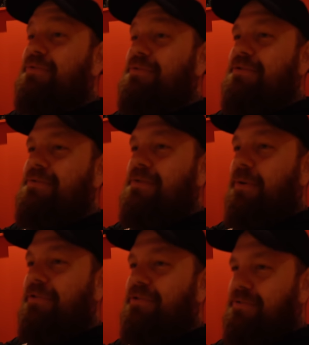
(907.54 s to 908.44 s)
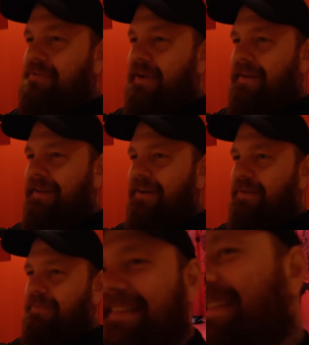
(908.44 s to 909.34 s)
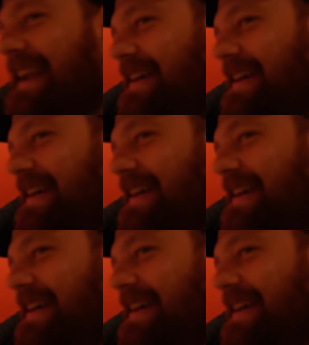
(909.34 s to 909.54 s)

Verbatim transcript: Do you or do you not know that